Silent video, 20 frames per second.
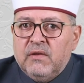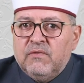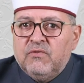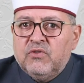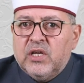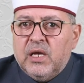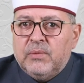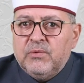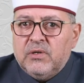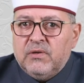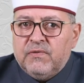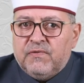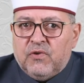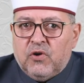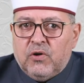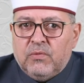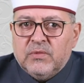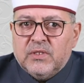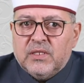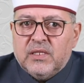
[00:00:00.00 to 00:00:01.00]
Vocabulary
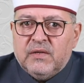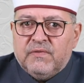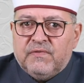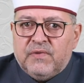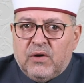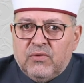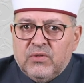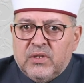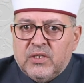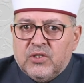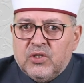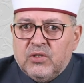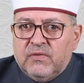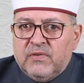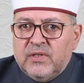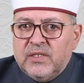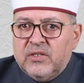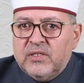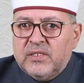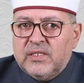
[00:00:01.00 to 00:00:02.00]
forms the foundation of
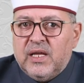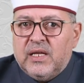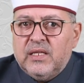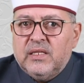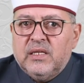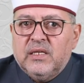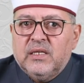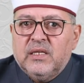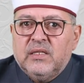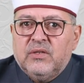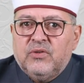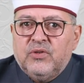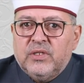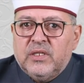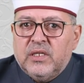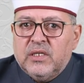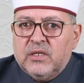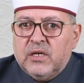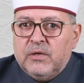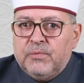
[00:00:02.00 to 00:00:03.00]
understanding and
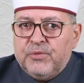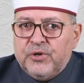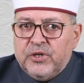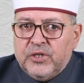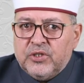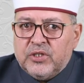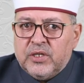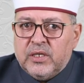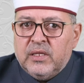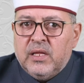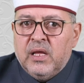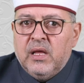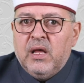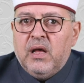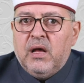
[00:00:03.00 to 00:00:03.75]
reading comprehension.